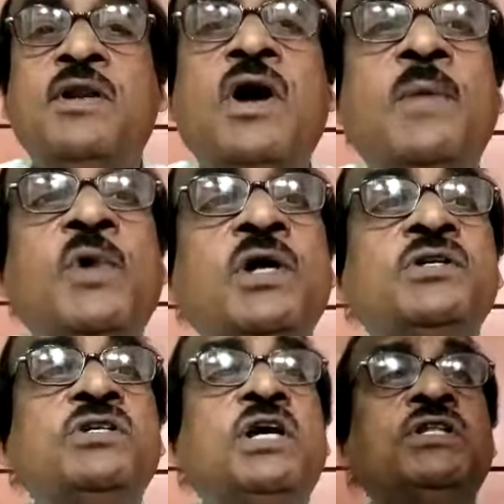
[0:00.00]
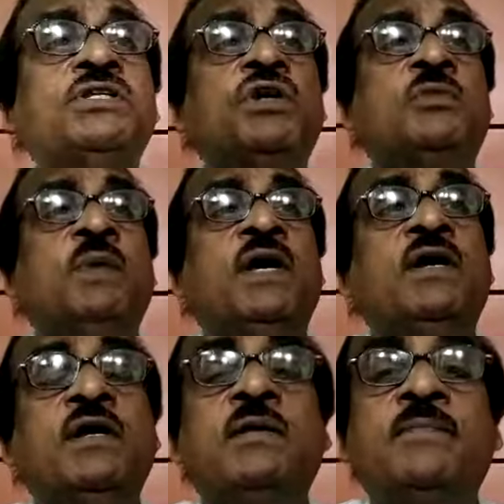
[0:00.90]
Now I'm going to take the
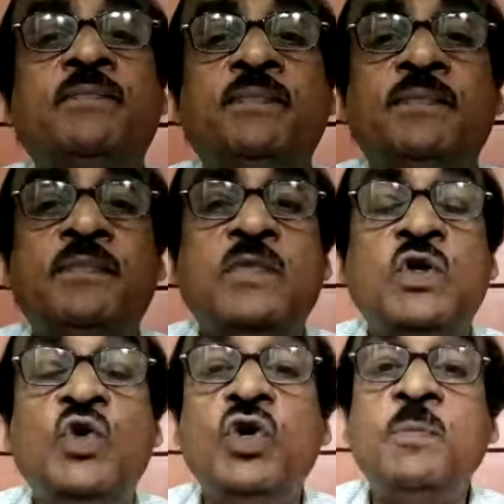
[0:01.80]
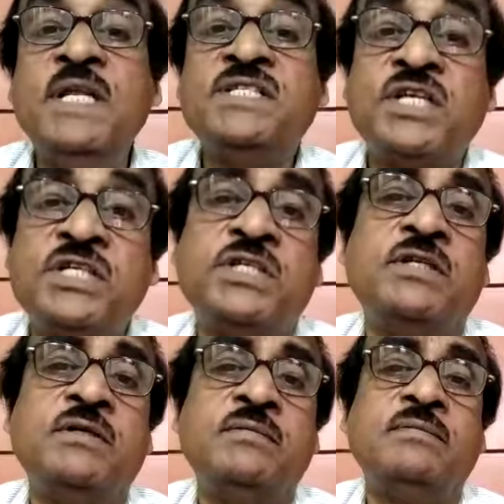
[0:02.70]
topic group discussion.